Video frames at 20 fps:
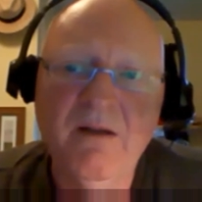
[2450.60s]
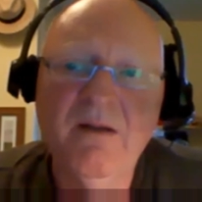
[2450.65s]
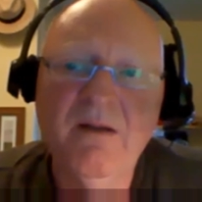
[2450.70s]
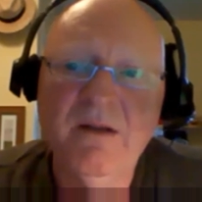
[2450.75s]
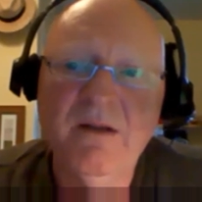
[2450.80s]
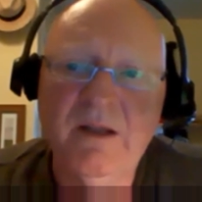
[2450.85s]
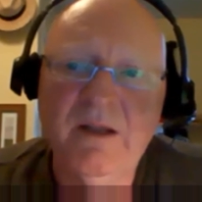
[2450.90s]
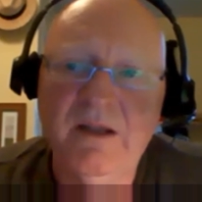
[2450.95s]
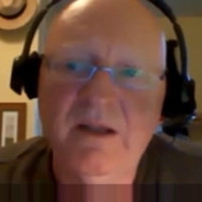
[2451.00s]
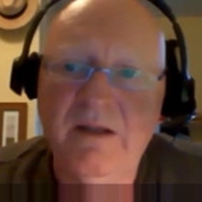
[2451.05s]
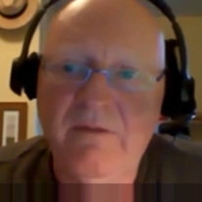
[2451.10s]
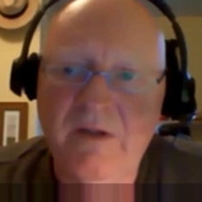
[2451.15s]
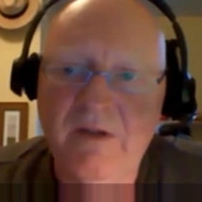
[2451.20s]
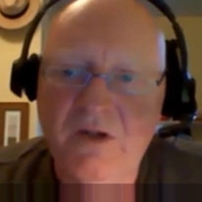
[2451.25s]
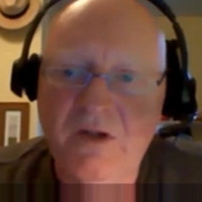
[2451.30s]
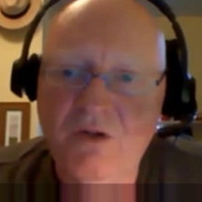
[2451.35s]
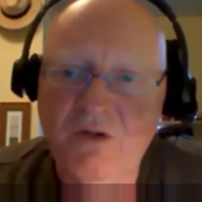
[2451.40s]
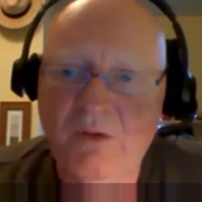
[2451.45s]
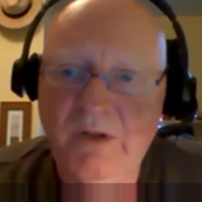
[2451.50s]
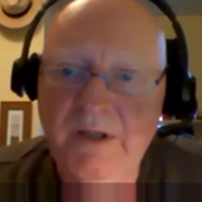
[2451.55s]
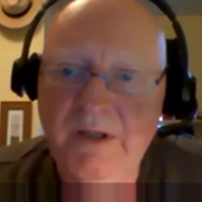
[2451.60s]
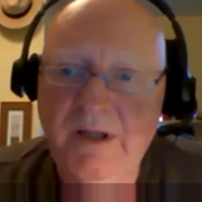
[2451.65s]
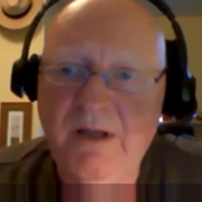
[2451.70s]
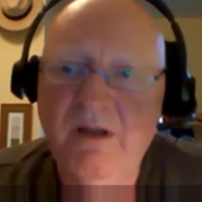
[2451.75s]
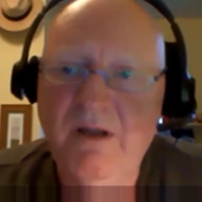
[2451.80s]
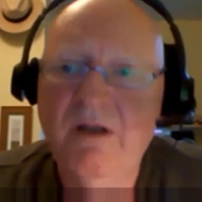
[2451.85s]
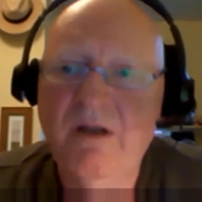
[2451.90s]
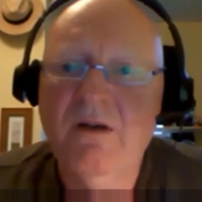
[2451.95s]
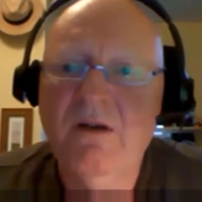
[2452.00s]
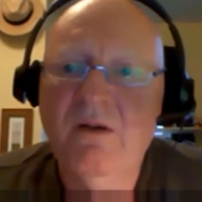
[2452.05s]
individually?
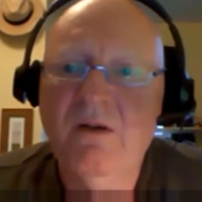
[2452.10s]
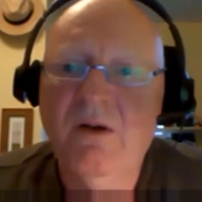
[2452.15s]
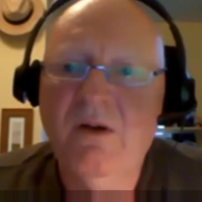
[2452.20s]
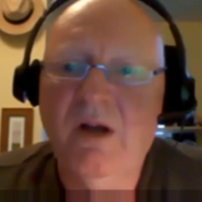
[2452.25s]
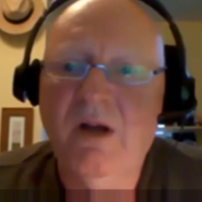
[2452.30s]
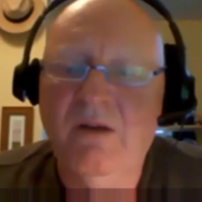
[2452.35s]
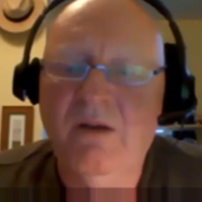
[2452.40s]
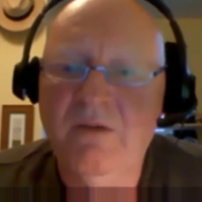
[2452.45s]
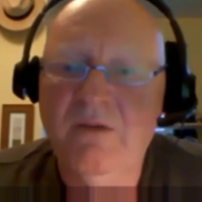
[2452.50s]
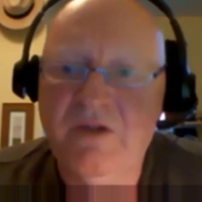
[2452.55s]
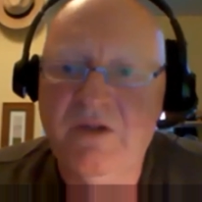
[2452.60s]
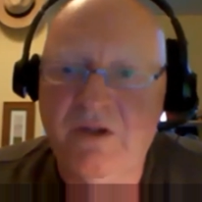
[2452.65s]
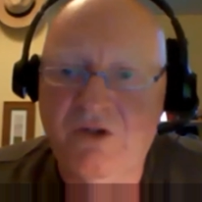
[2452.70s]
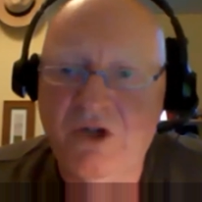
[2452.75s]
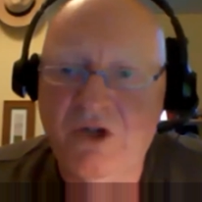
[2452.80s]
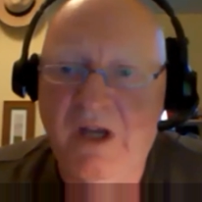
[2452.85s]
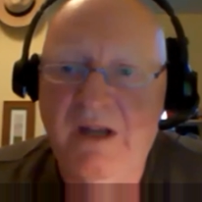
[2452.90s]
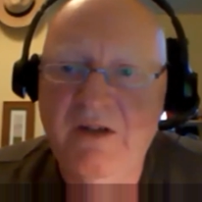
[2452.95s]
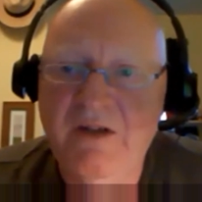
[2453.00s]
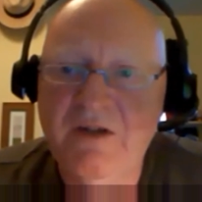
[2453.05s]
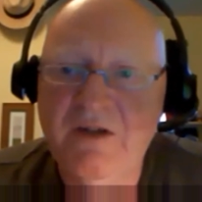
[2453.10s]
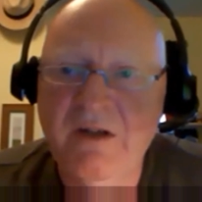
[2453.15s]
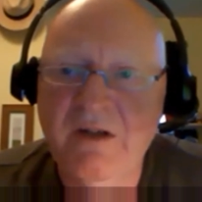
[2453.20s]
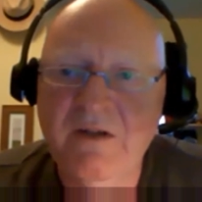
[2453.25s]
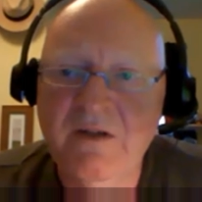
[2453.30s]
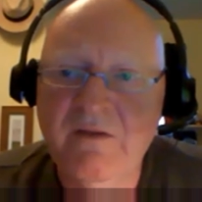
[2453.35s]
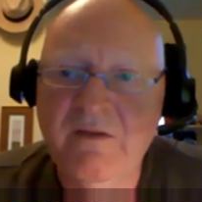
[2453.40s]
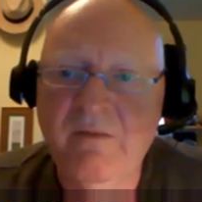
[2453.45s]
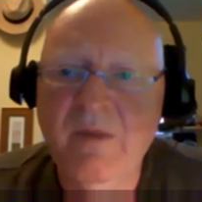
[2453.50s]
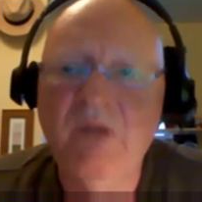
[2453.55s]
How has it changed
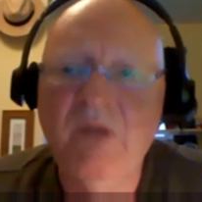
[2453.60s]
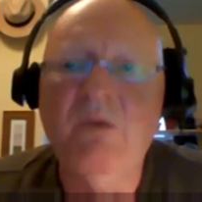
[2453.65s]
things for me?